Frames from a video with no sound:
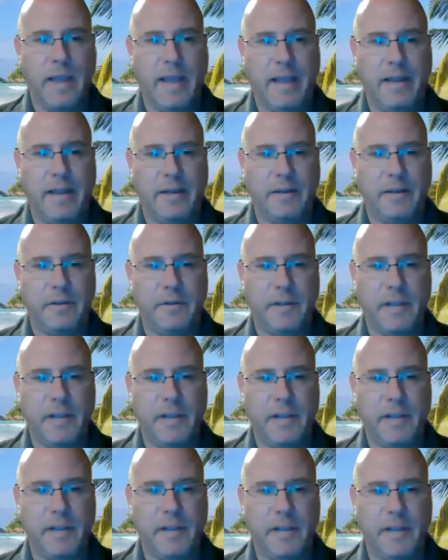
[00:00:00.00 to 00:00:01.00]

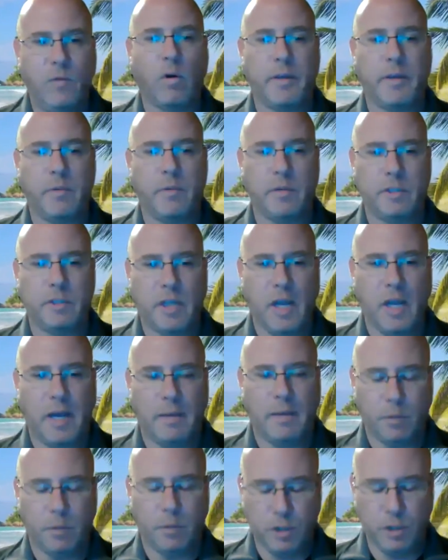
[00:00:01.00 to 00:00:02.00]
And in working
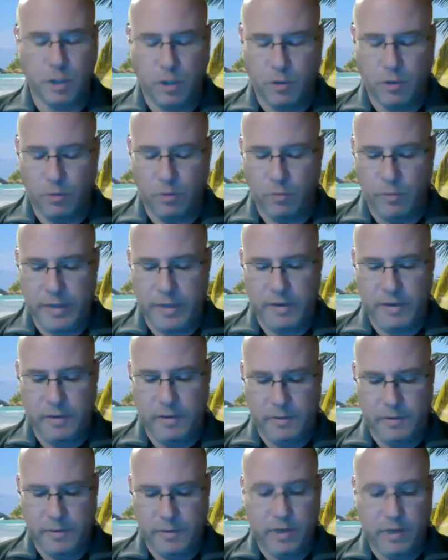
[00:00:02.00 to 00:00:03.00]
with John Bruchot,
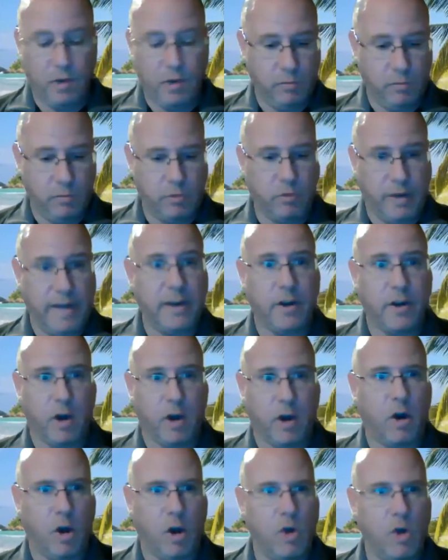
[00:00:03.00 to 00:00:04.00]
we
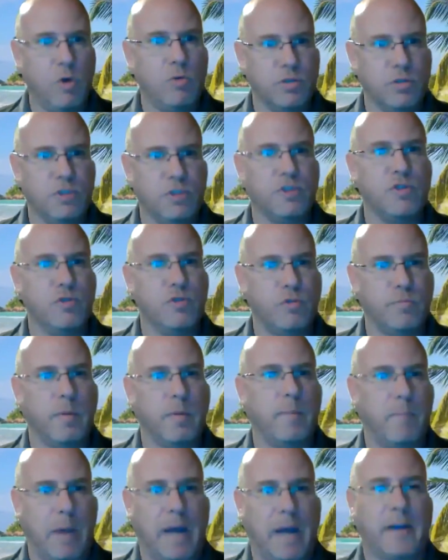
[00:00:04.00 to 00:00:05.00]
created our own
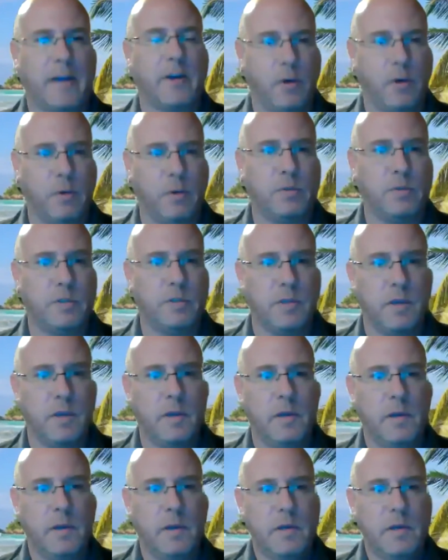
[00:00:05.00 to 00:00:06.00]
Zoom mock
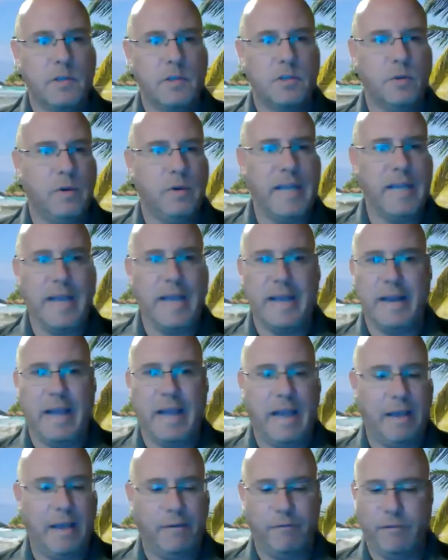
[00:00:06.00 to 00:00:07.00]
codes. So
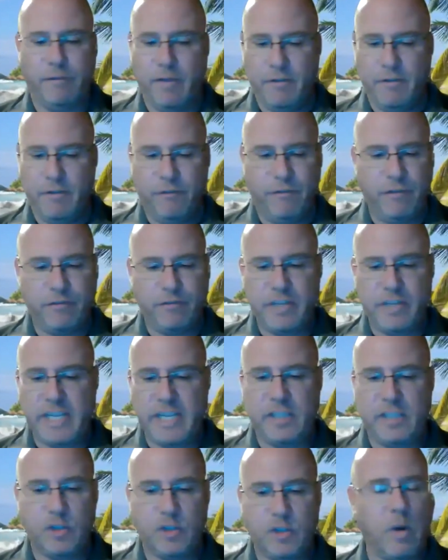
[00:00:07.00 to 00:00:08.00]
again, have
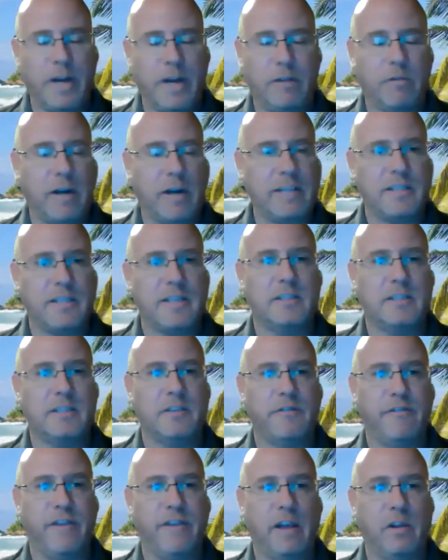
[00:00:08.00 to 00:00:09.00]
15, 20
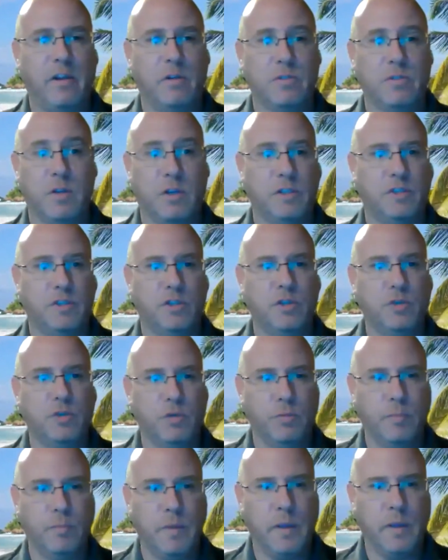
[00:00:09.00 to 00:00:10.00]
residents and fellows on
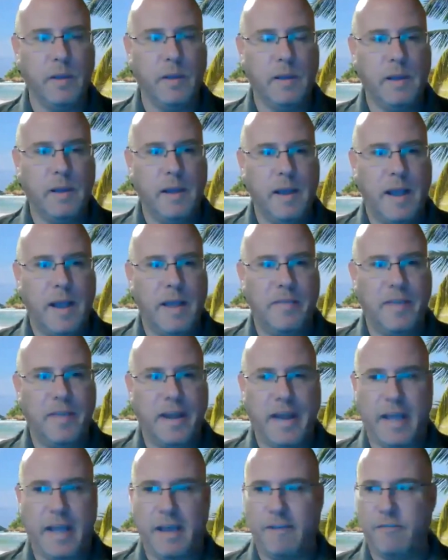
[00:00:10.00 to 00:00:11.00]
Zoom,
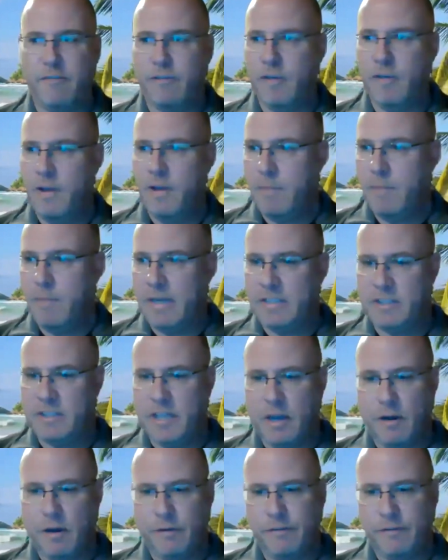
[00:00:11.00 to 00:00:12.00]
and then have
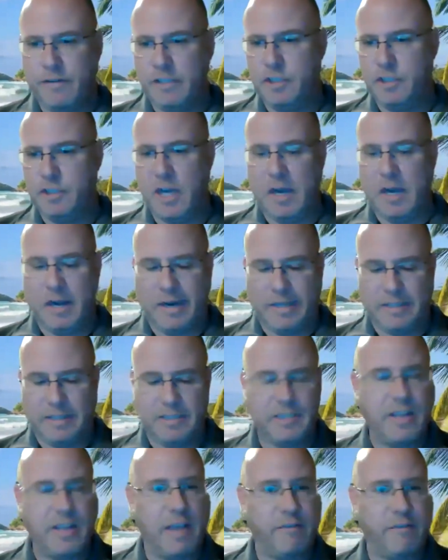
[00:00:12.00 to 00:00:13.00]
myself and John
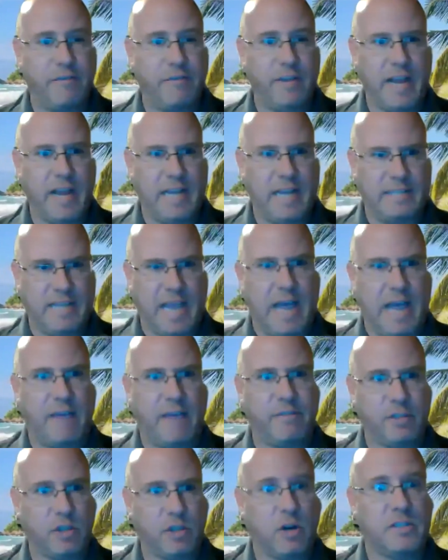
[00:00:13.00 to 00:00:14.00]
and Stefan as
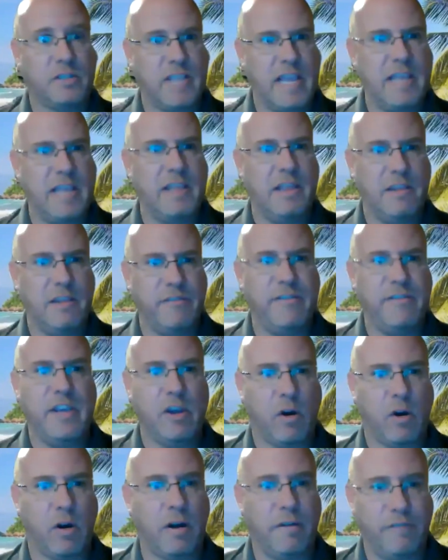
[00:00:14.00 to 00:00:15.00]
avatars in the
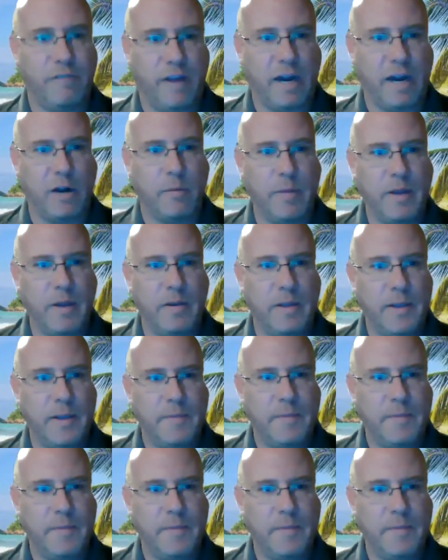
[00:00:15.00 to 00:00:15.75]
VR environment.